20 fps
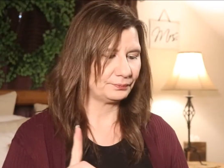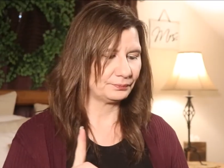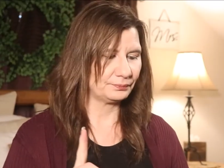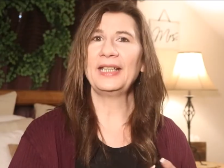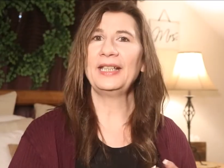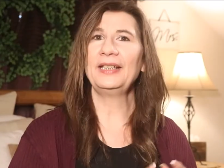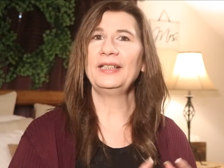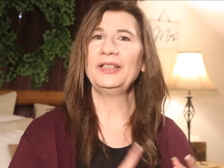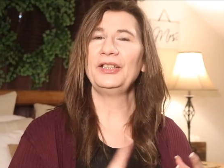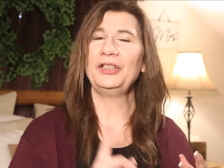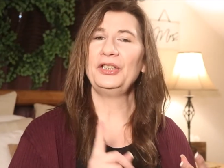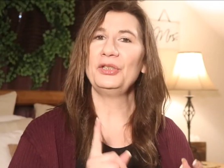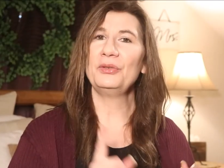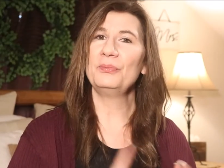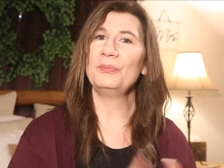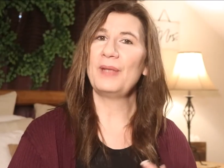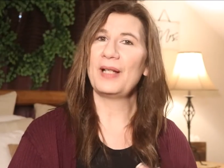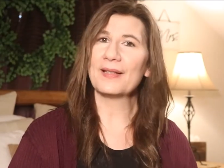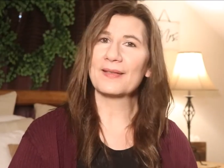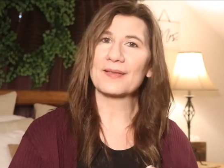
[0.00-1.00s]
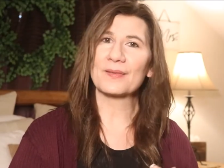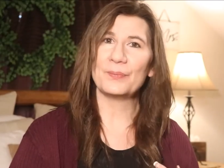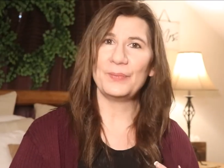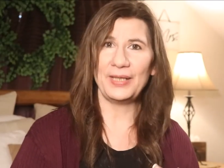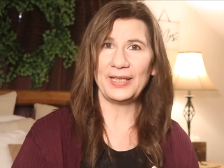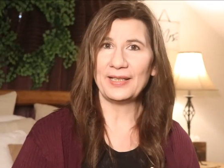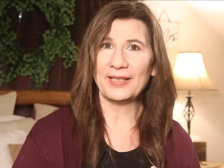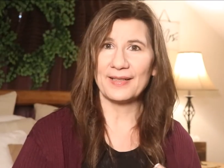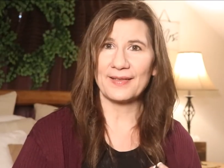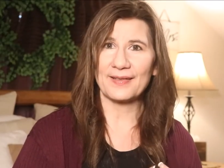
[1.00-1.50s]
Kit, you must
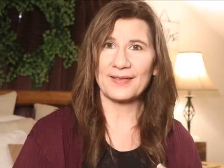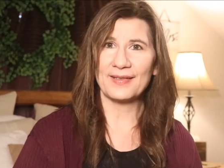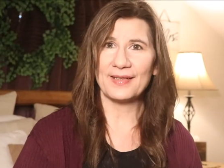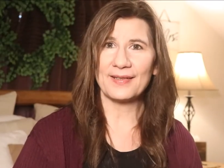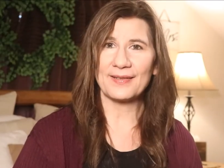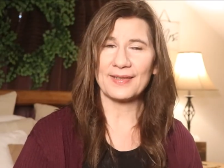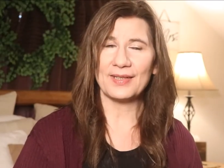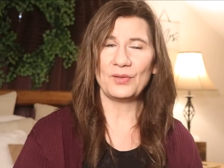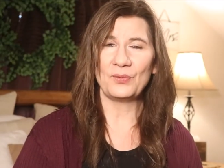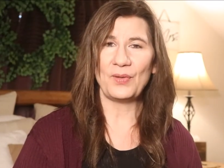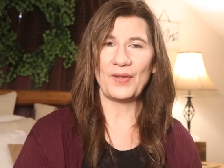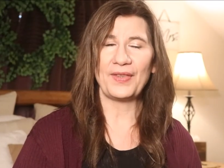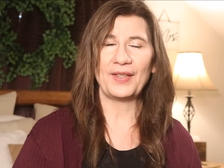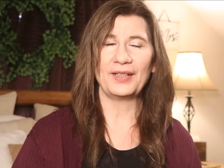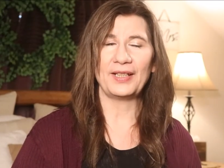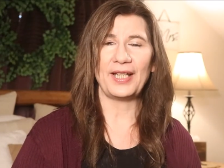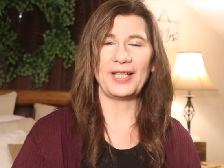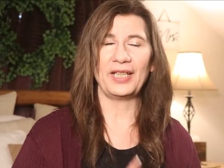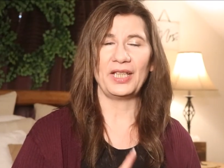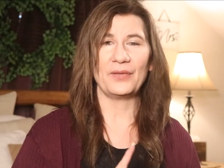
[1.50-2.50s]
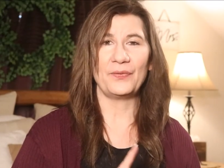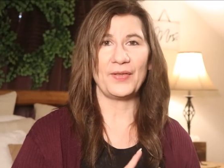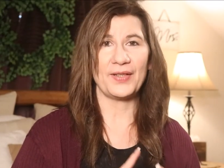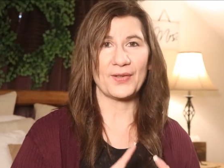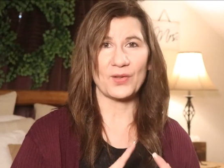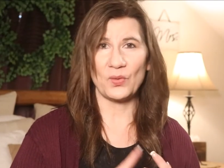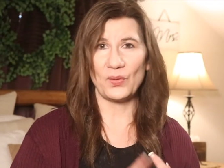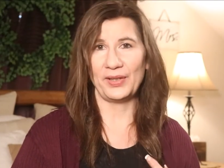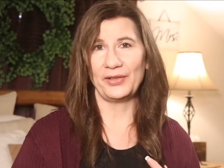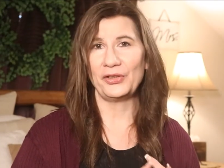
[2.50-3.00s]
be consistent with the light if
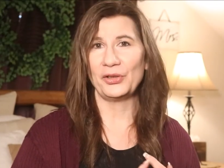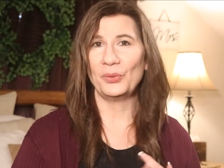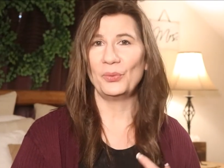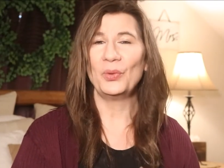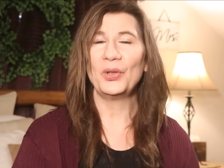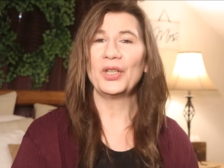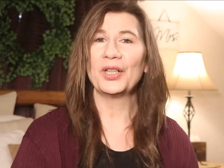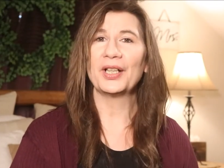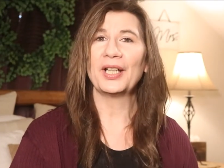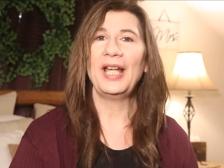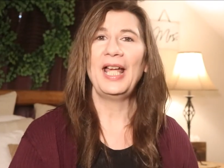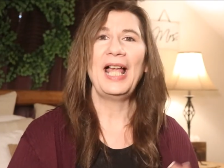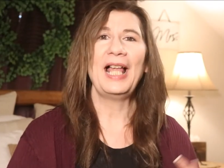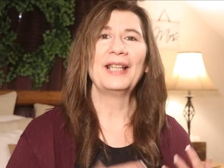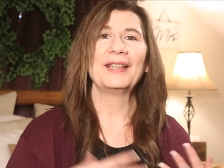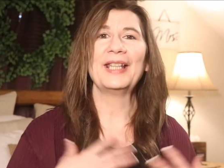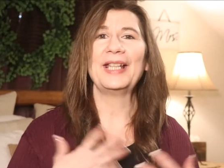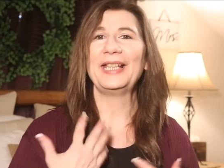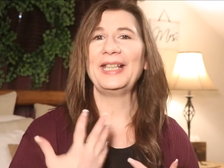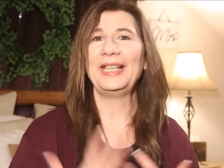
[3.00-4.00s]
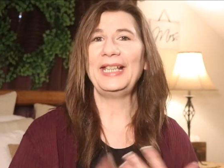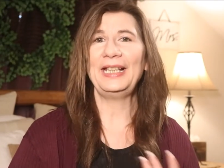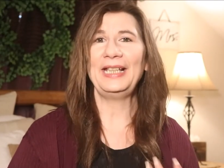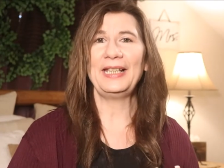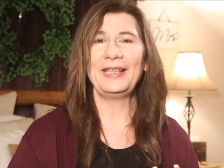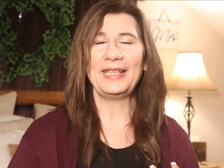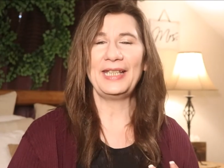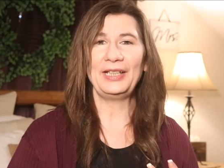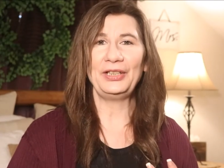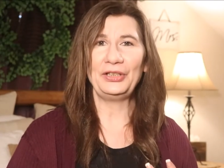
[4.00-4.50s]
it's going to work. Like
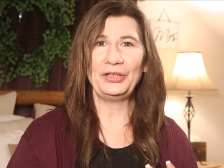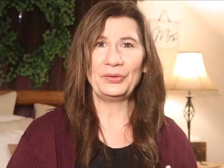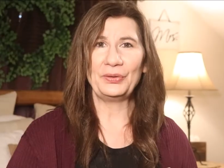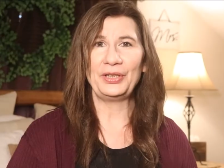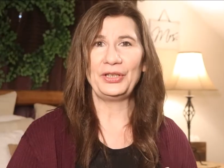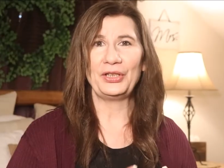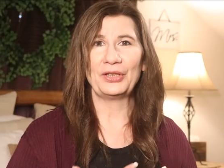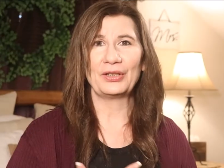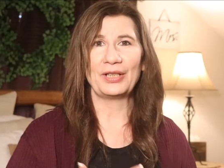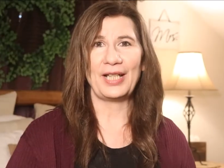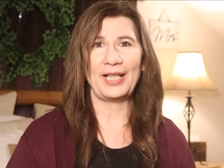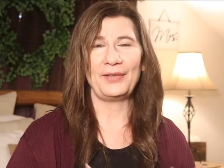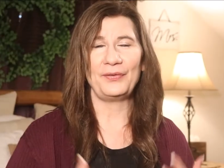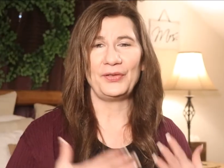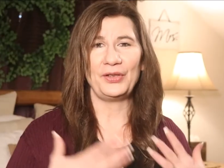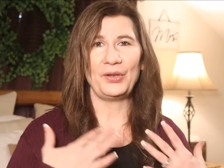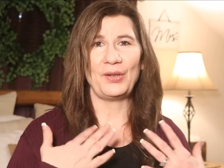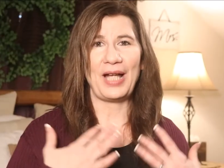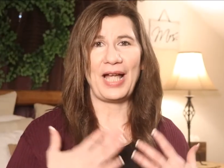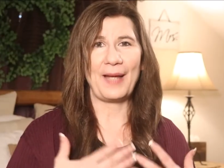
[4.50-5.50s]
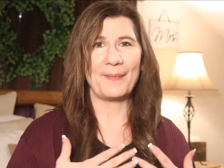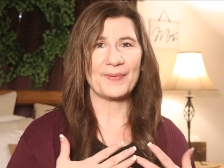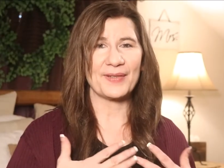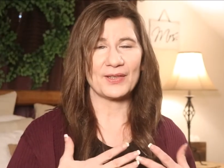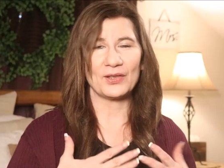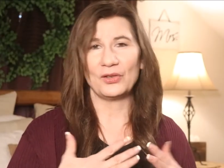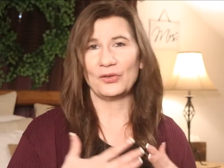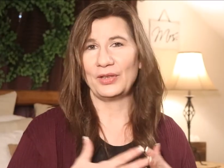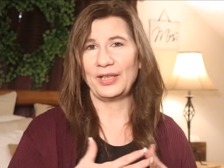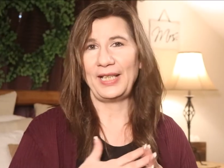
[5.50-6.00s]
anything new in your life, you
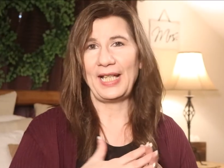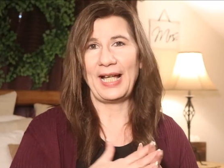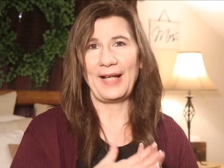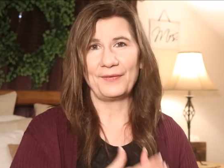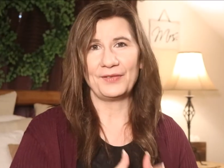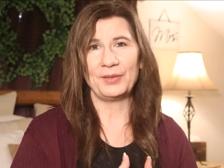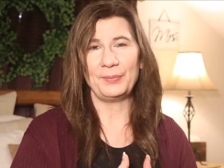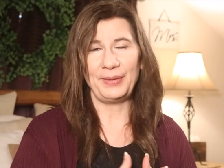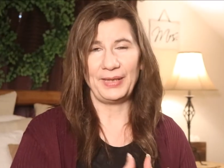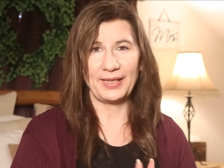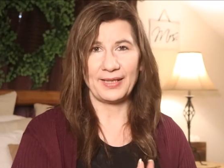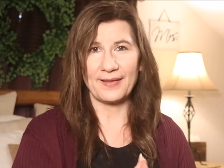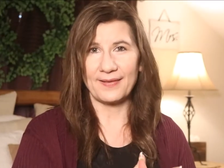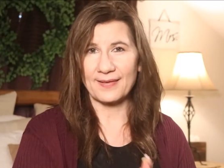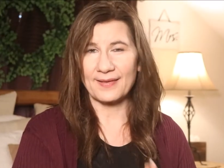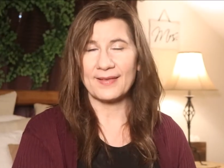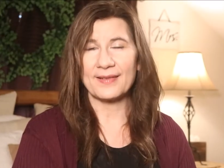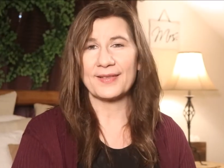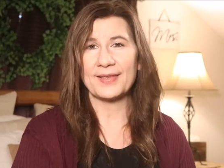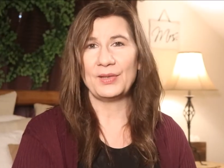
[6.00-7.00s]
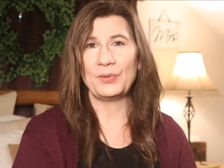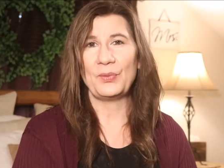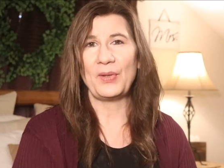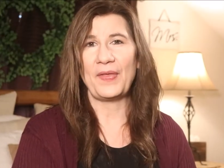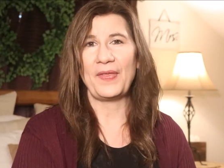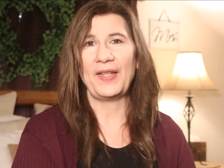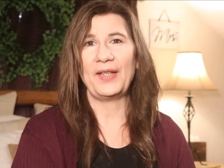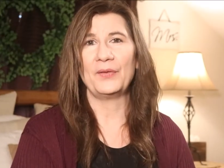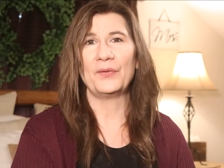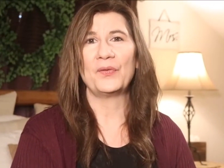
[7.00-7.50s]
absolutely have to be consistent
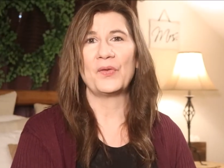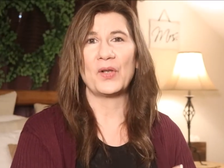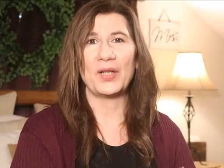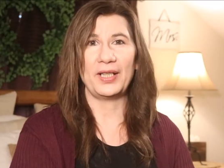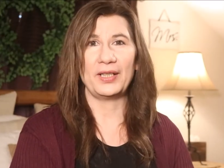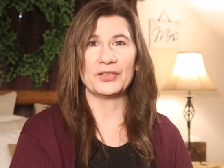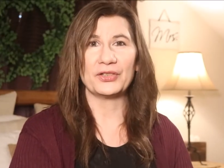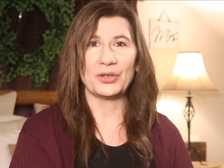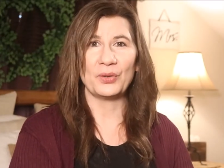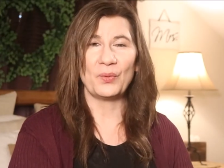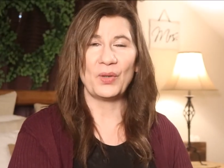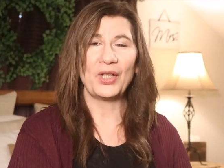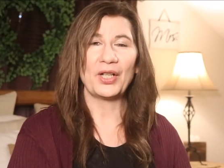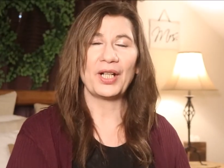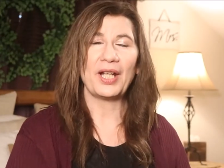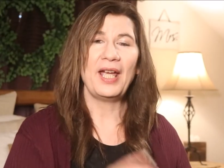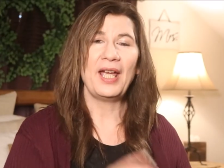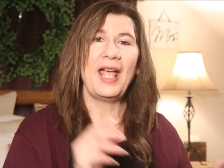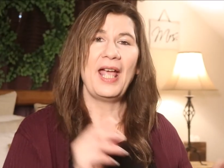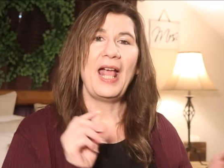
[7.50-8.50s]
with it for it to work.